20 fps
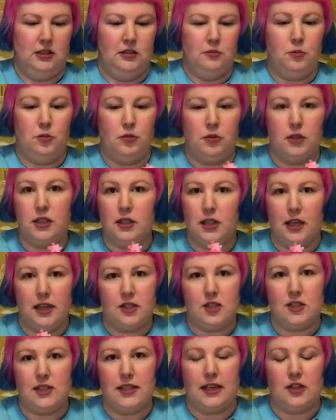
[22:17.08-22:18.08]
pretty
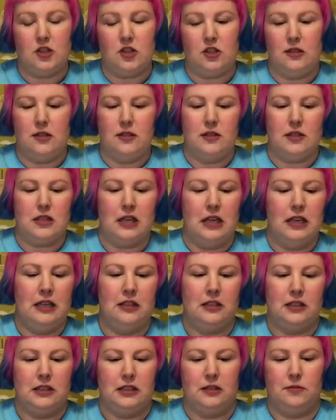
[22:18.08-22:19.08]
large sections
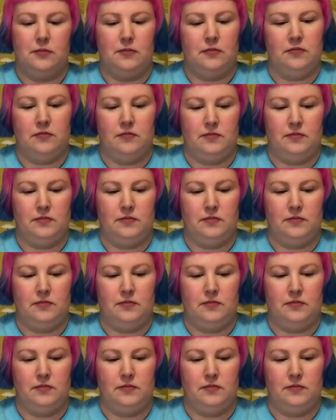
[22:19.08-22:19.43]
um,